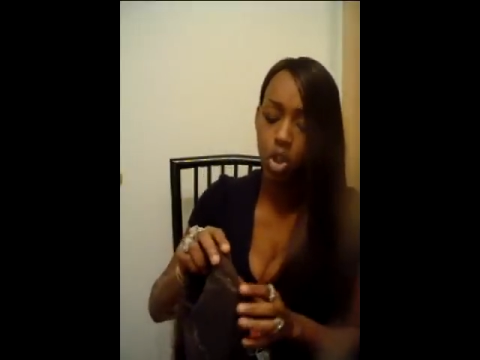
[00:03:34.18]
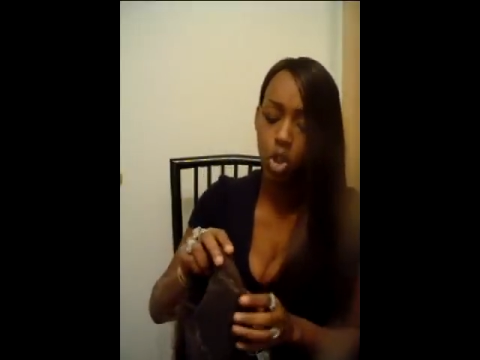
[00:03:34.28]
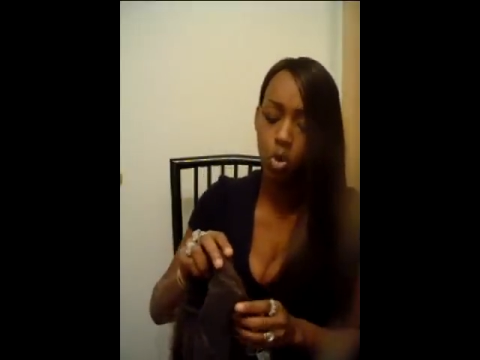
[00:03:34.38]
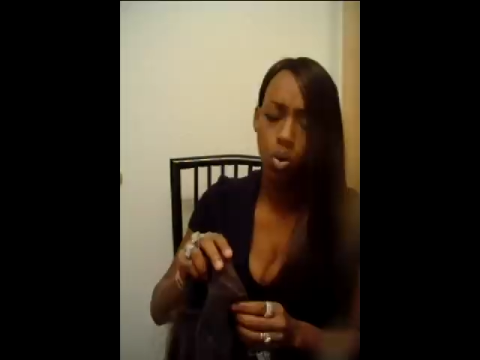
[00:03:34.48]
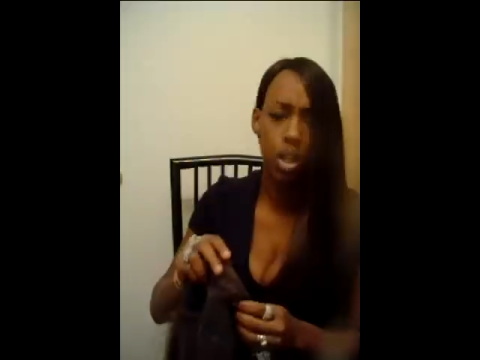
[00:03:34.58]

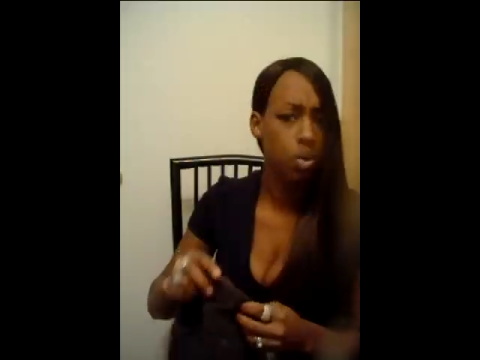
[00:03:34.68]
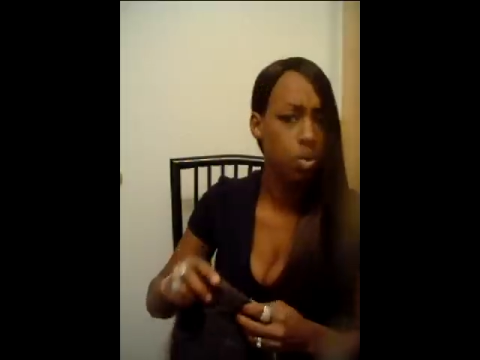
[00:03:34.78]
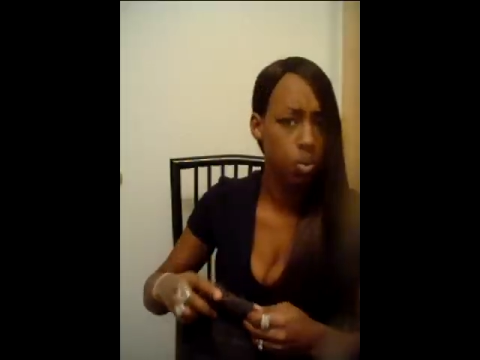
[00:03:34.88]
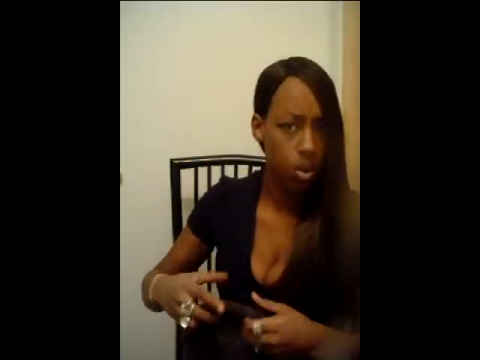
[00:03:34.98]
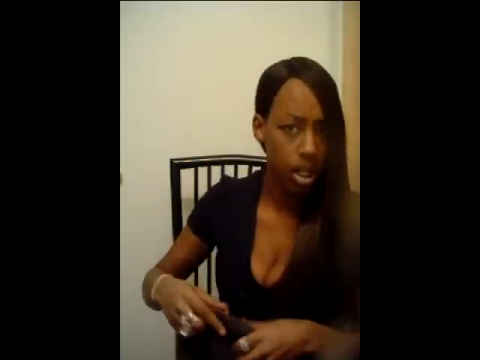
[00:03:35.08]

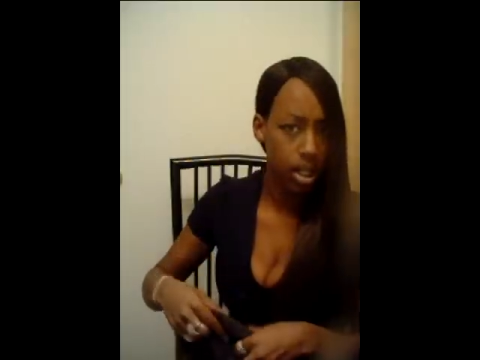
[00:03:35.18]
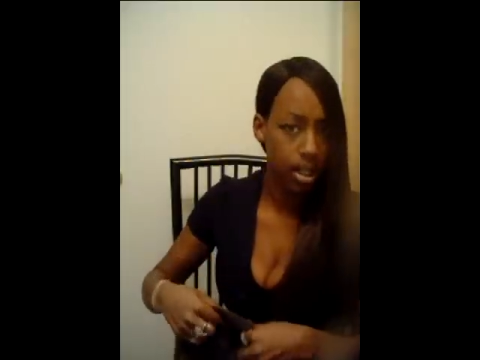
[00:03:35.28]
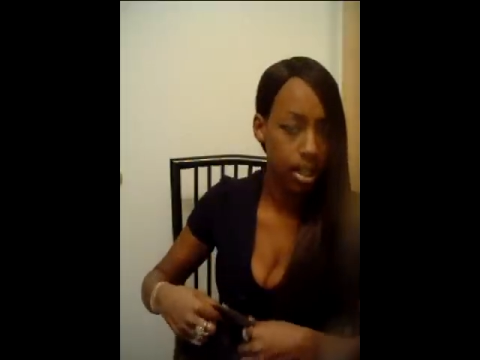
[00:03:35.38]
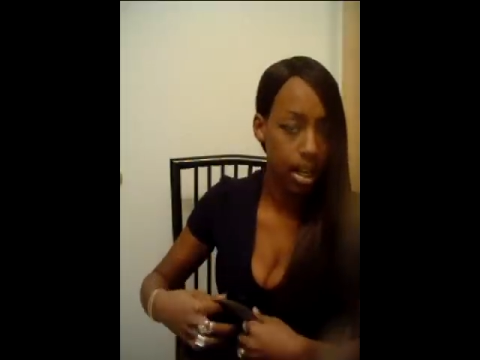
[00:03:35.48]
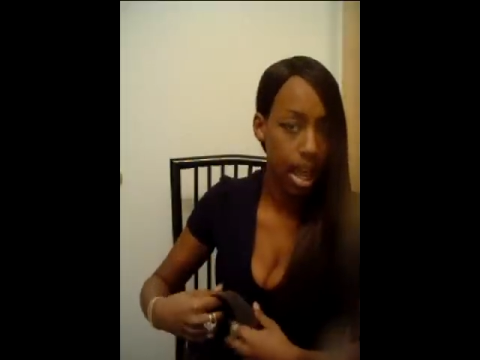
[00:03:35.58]
21
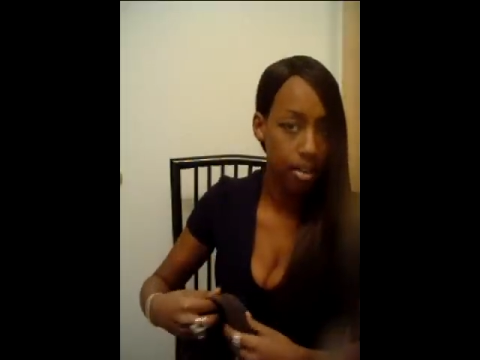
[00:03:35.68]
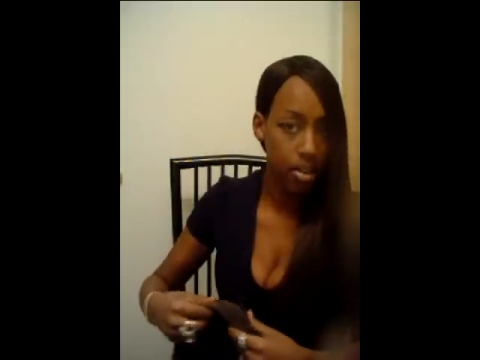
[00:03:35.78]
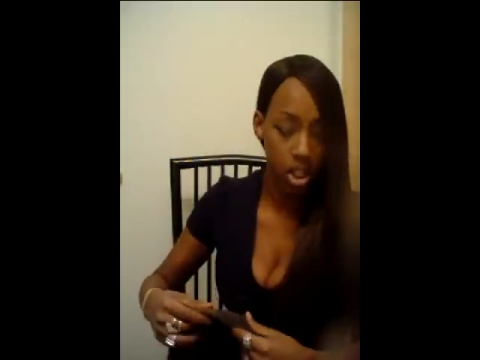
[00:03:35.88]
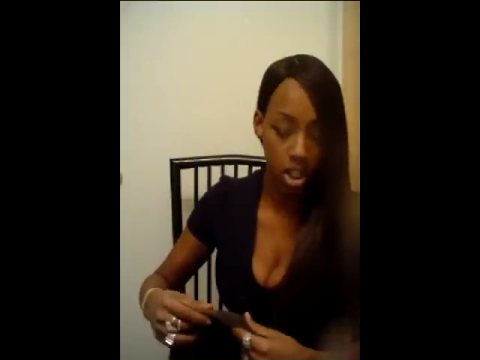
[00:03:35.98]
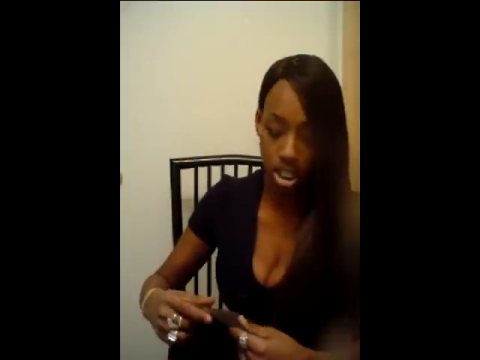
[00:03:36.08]
and a
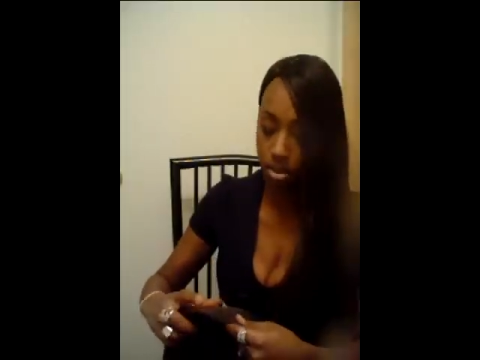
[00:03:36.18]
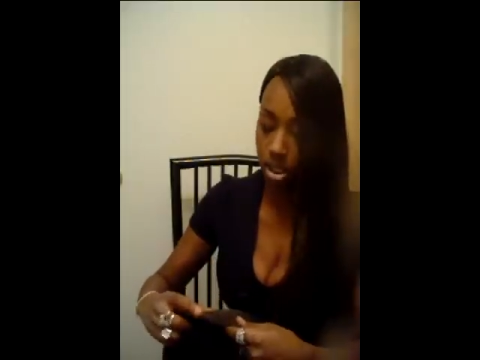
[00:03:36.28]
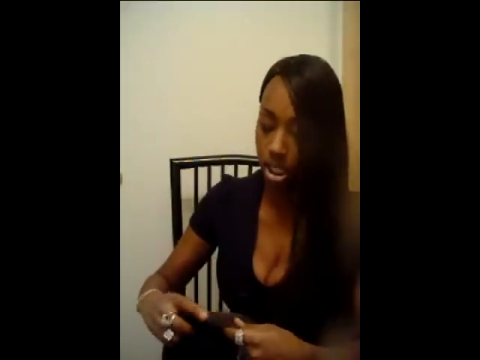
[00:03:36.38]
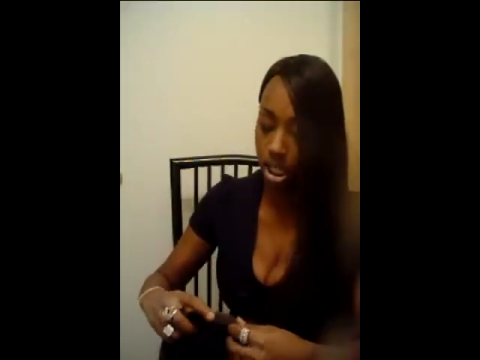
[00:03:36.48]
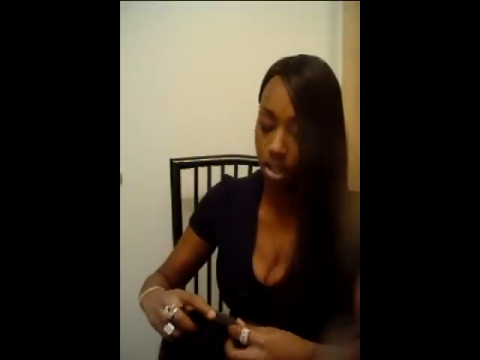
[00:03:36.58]
half inches, I
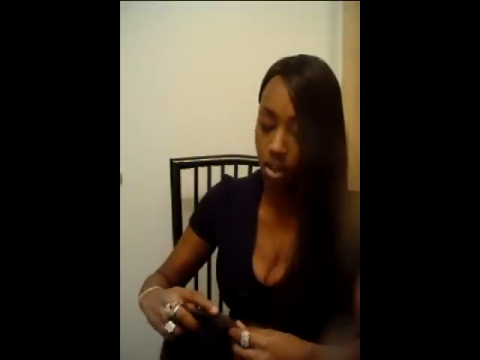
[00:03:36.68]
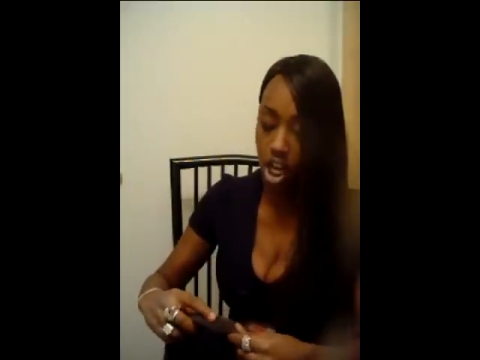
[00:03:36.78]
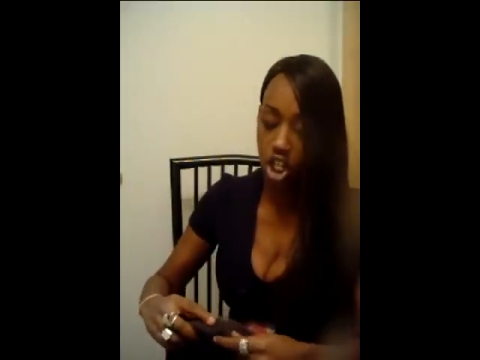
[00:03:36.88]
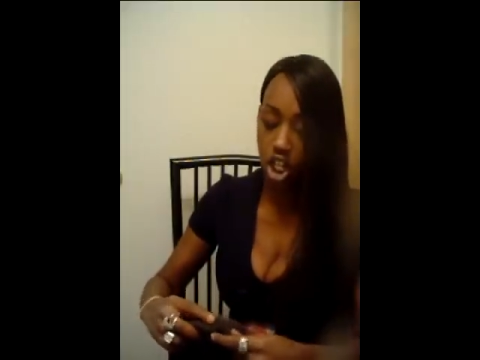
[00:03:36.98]
believe.